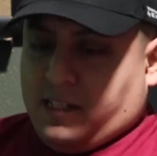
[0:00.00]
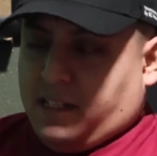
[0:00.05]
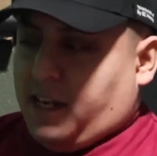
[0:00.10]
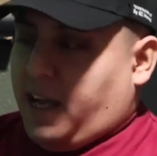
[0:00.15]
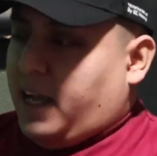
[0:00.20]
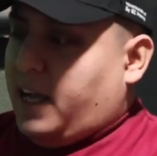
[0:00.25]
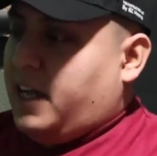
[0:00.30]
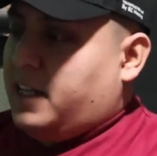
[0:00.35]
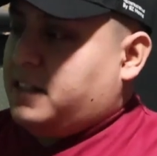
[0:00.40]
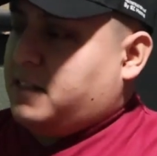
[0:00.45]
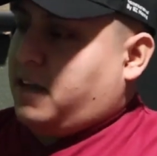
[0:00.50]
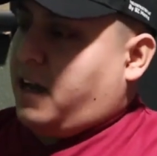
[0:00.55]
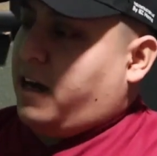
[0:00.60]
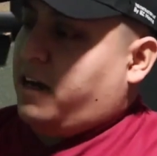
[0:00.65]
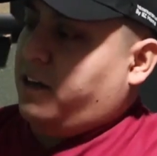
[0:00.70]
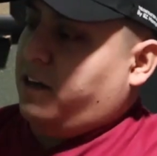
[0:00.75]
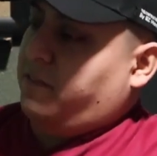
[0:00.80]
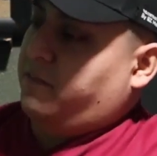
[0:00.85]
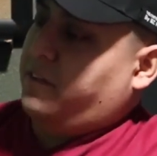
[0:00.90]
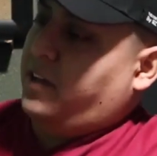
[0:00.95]
and I got
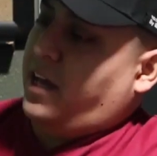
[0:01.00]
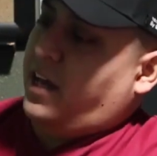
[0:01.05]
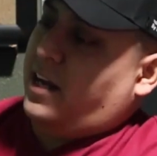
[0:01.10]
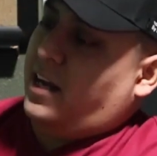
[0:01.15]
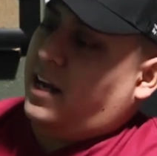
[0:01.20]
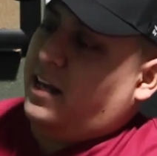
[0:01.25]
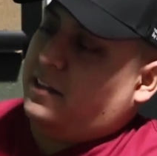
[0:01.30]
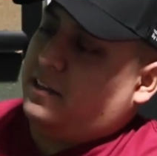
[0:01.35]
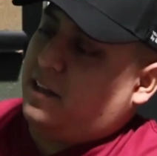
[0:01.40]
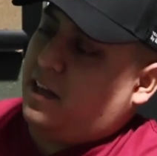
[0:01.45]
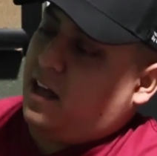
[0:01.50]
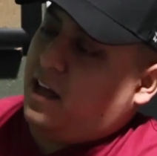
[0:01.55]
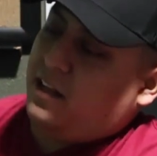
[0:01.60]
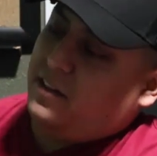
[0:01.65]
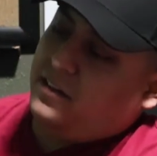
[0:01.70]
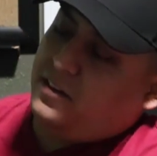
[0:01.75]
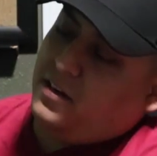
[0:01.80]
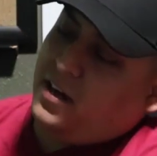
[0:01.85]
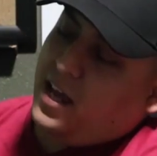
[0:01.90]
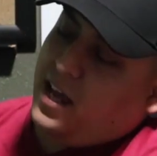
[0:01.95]
tired of that, and I
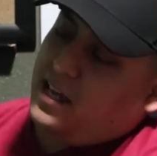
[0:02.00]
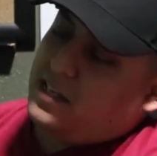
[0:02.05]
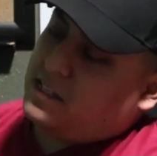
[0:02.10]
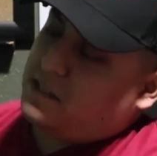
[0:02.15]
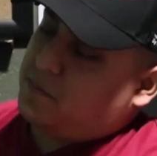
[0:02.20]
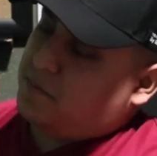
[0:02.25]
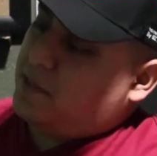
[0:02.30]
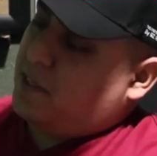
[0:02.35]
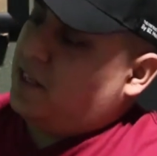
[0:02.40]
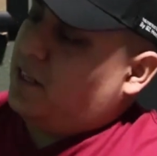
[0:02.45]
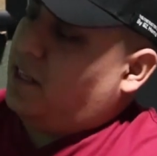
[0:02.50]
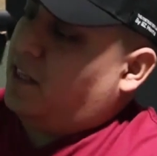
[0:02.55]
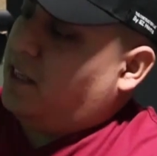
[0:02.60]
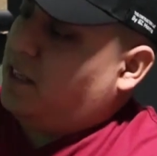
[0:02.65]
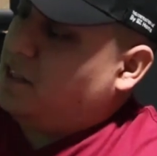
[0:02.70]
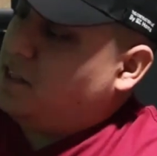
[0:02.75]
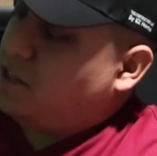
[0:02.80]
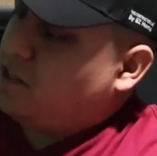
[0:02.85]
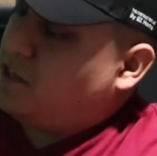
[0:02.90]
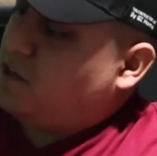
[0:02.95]
thought there has to be an
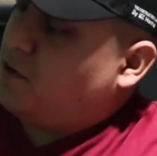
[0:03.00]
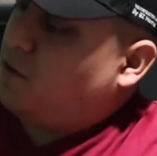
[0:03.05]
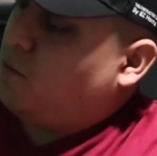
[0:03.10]
easier